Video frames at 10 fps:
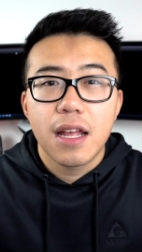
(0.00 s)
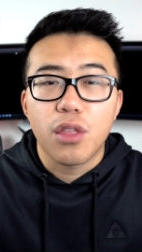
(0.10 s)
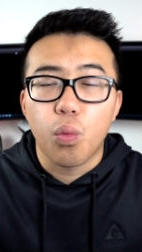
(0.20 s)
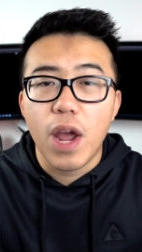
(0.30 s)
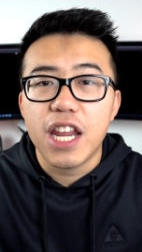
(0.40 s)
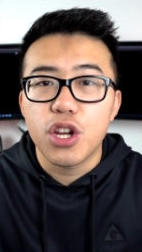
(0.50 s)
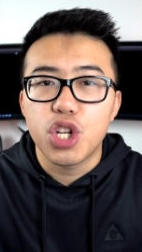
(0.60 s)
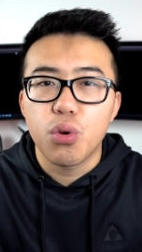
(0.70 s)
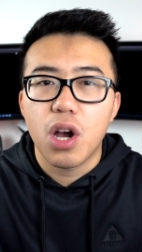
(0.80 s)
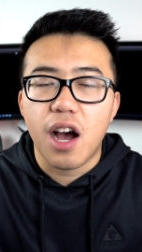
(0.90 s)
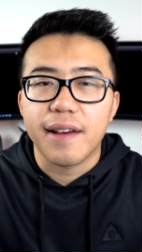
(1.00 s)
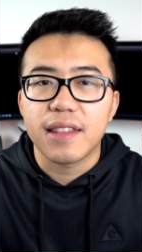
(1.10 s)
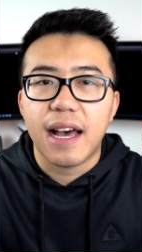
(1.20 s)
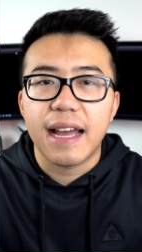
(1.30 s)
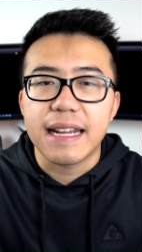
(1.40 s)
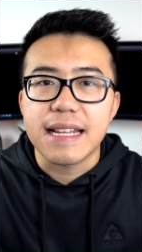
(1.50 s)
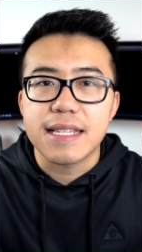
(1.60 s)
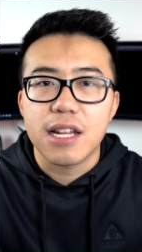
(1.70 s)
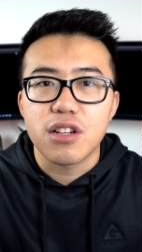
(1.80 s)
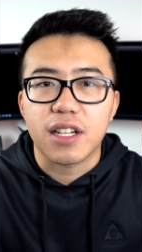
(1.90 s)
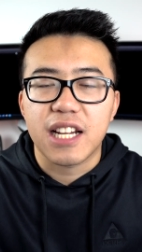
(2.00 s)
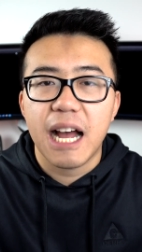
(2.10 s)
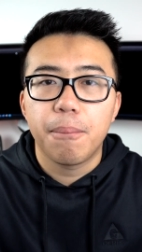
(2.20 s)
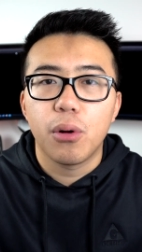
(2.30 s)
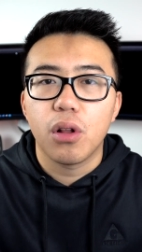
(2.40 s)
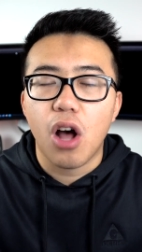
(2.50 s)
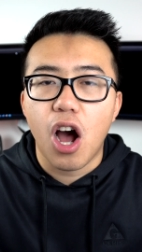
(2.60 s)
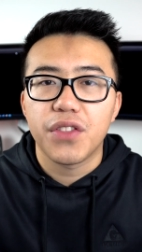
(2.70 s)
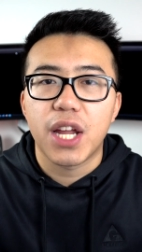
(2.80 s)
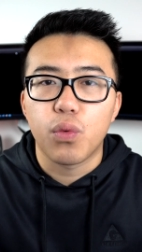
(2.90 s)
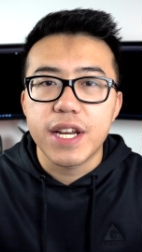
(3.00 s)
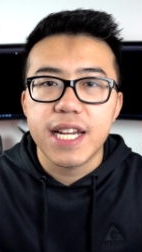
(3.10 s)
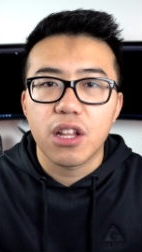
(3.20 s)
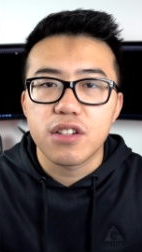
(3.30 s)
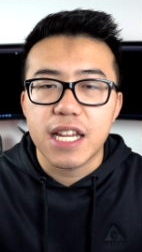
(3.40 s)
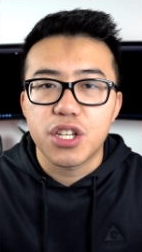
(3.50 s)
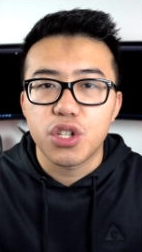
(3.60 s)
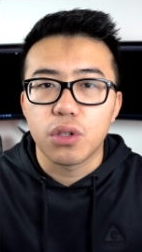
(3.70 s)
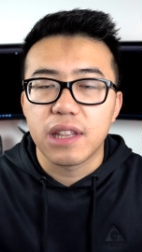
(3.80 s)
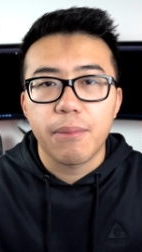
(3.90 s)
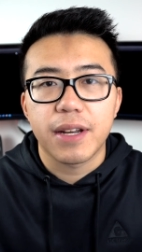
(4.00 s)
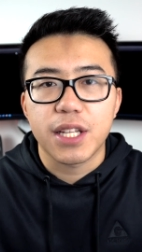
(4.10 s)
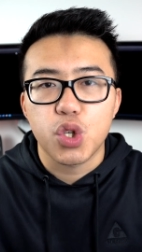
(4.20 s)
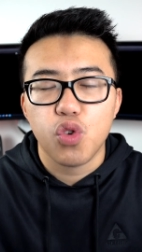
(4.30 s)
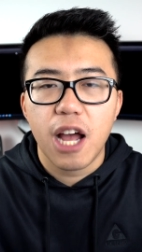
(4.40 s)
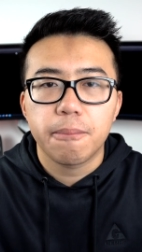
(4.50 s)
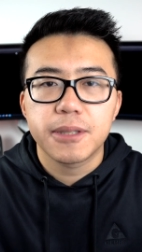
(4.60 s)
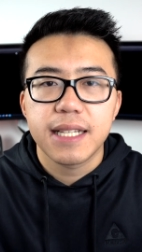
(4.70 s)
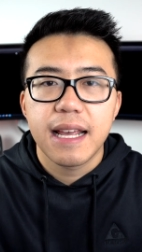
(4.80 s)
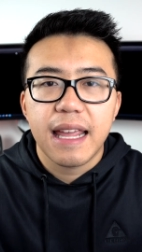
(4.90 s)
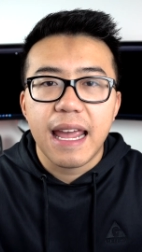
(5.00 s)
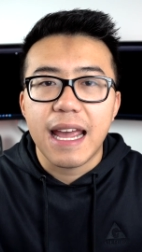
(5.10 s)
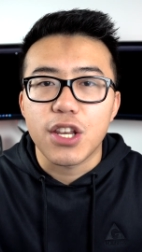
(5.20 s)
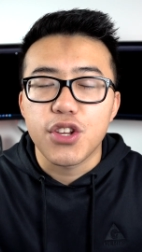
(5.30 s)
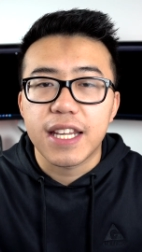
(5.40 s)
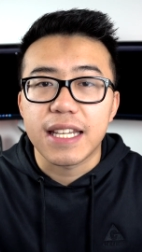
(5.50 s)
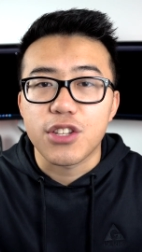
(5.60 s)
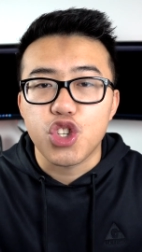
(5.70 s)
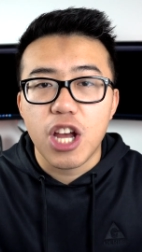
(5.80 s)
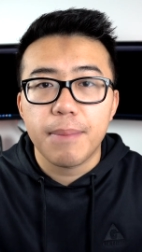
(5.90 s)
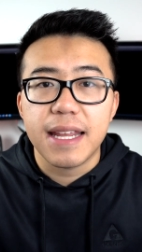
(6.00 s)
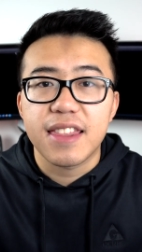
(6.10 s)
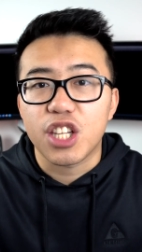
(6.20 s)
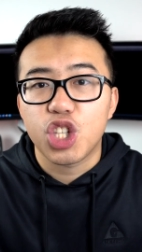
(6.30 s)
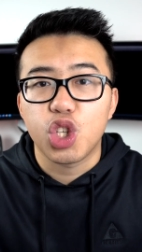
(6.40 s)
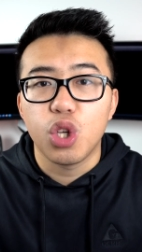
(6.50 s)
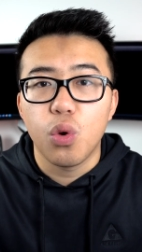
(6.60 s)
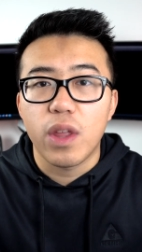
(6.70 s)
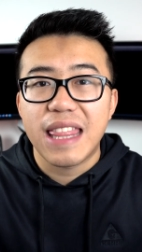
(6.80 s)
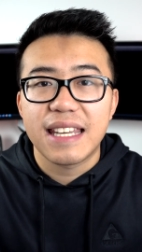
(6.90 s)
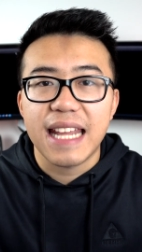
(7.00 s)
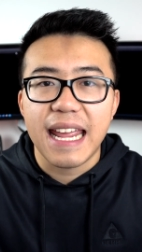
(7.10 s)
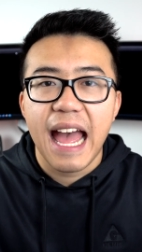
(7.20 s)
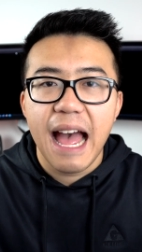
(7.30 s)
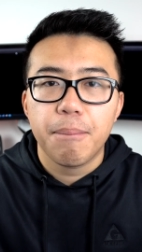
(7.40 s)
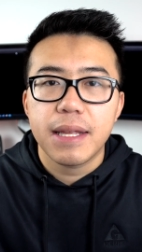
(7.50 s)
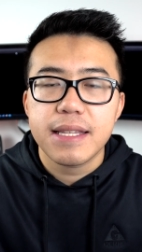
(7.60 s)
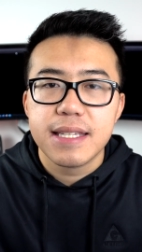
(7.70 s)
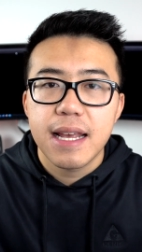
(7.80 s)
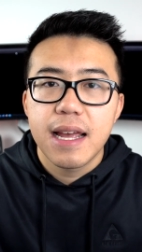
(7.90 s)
The way you do it online is there's a couple online retailers that do limited drops, and you can jump in the queue when that day happens.